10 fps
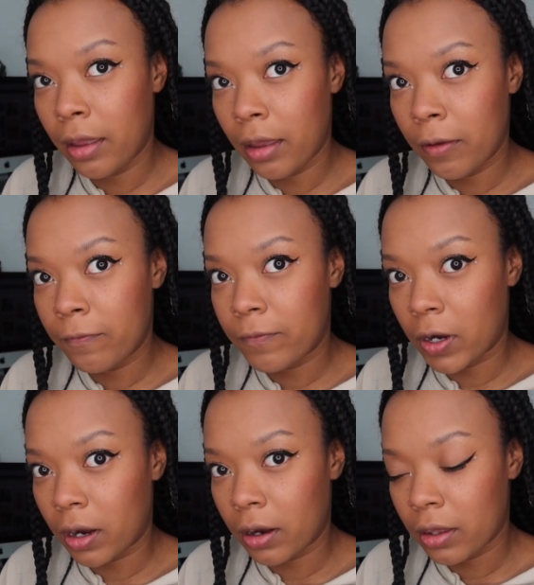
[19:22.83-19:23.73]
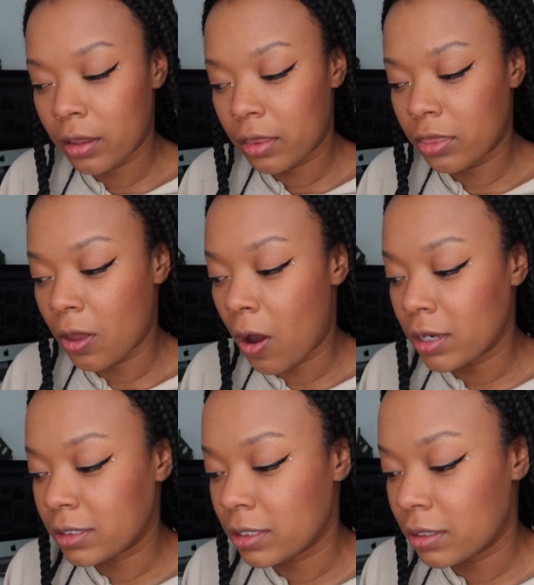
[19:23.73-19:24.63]
ever
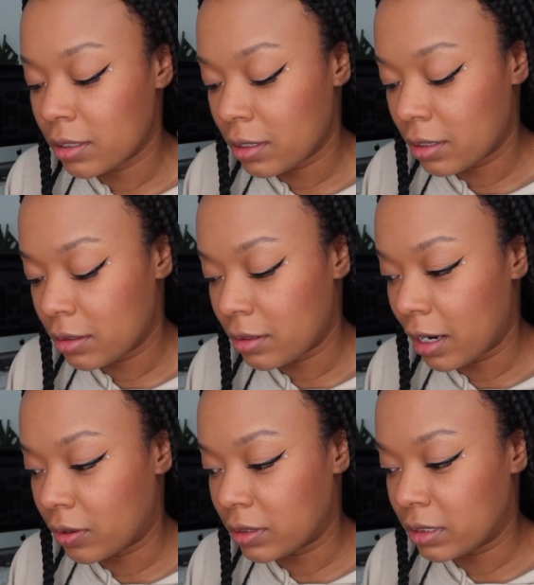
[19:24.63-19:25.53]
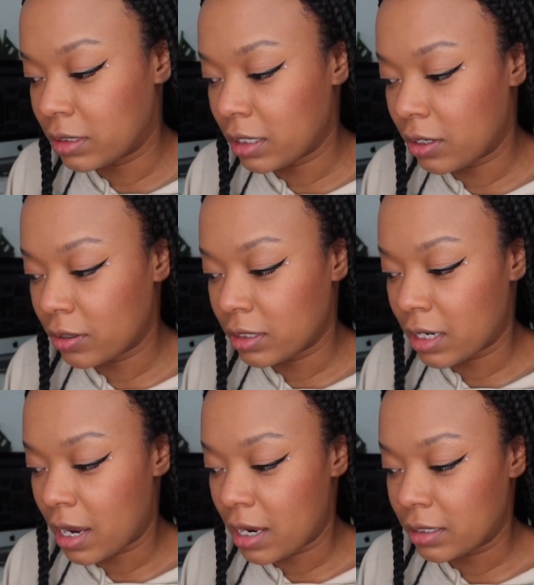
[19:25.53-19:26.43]
thought that I could sit here
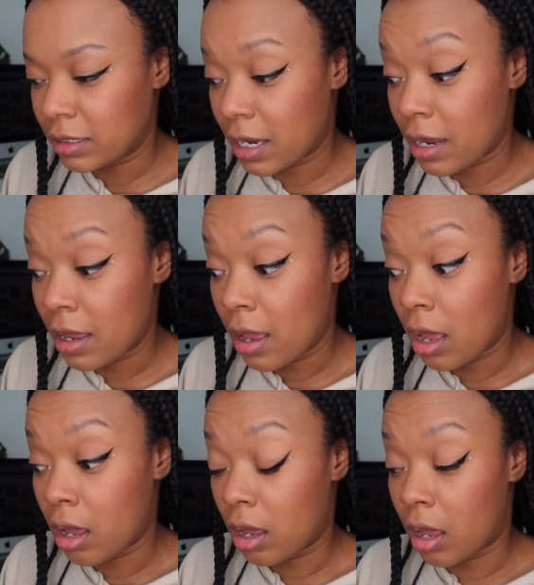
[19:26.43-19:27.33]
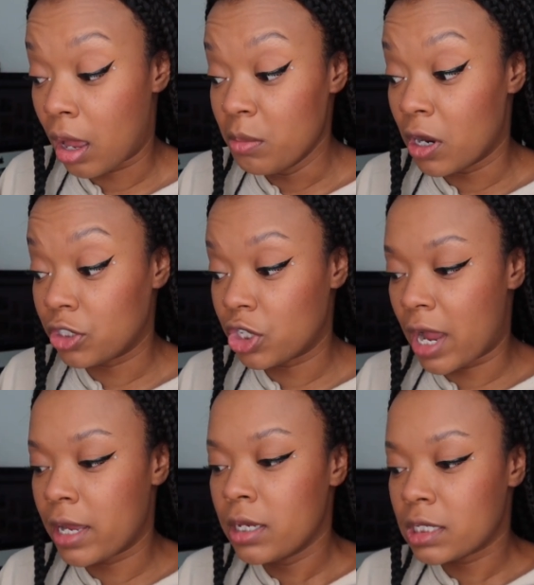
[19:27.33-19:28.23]
today and say, I'm not
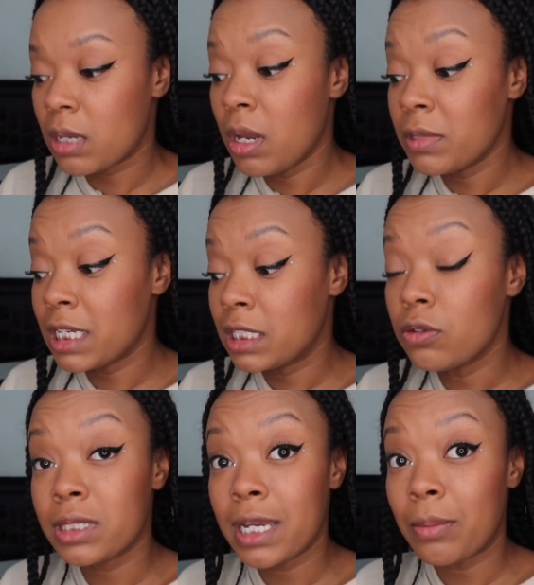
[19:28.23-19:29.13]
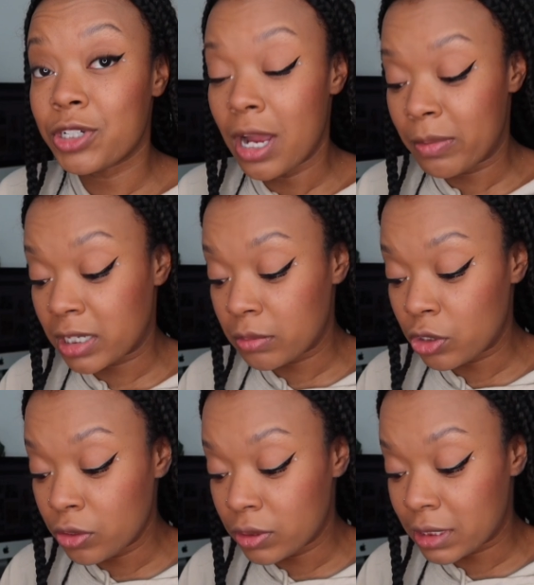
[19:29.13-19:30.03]
shy. Sometimes I still say I'm shy because I'm
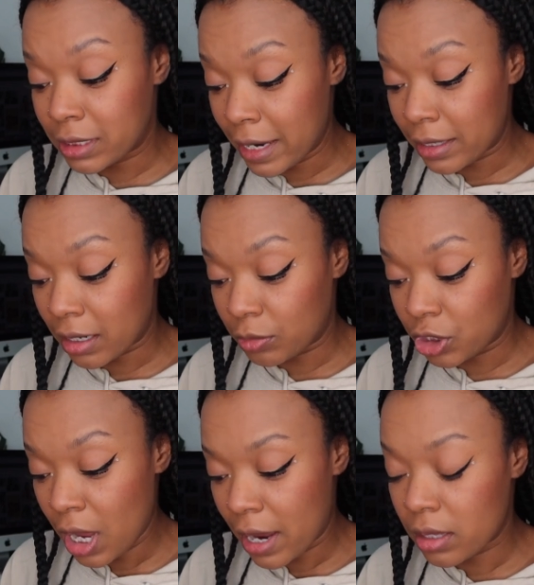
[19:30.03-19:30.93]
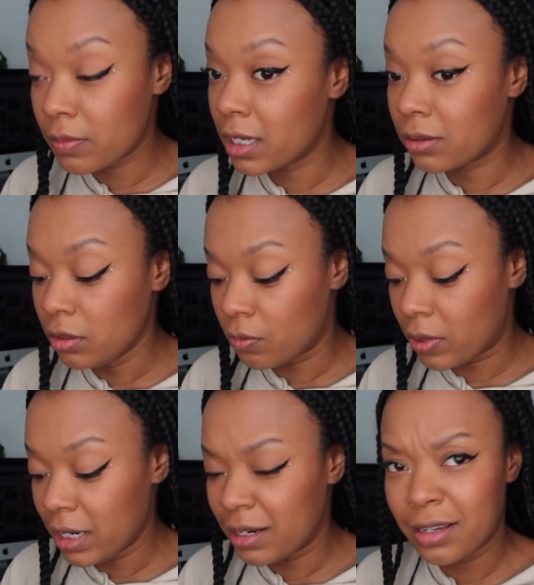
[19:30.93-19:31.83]
so used to saying that I'm shy, and I'm like, you know
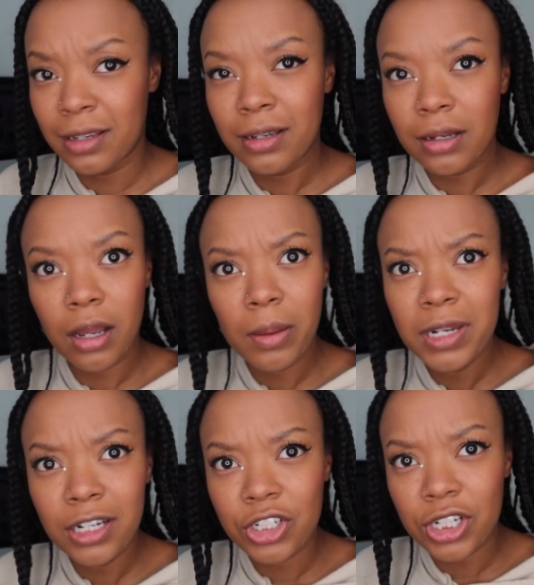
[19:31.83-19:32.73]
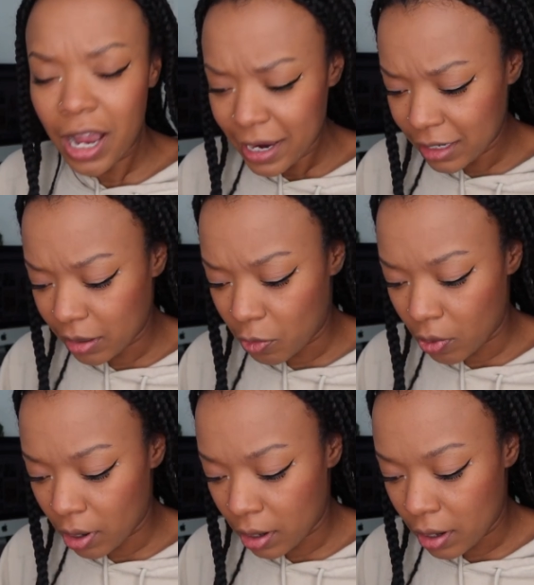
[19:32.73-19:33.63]
what? I'm not shy
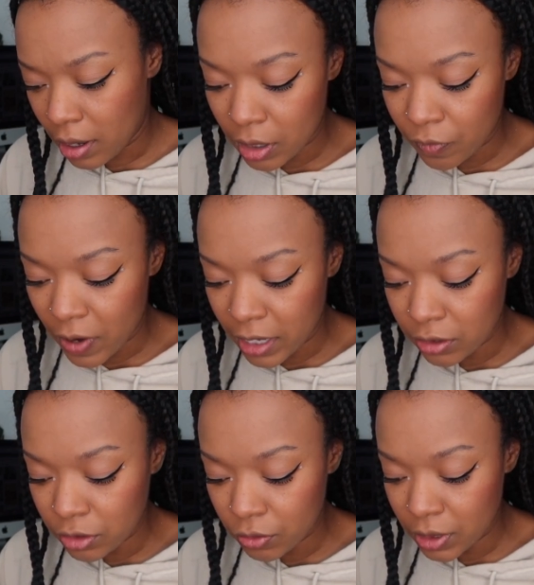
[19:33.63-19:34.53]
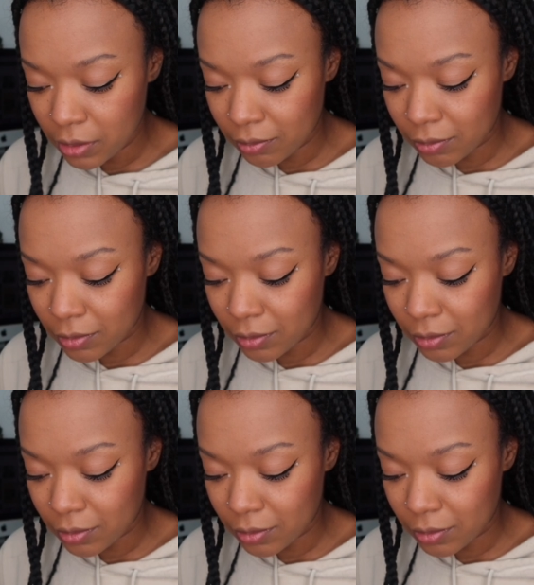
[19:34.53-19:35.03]
anymore. If I can do it,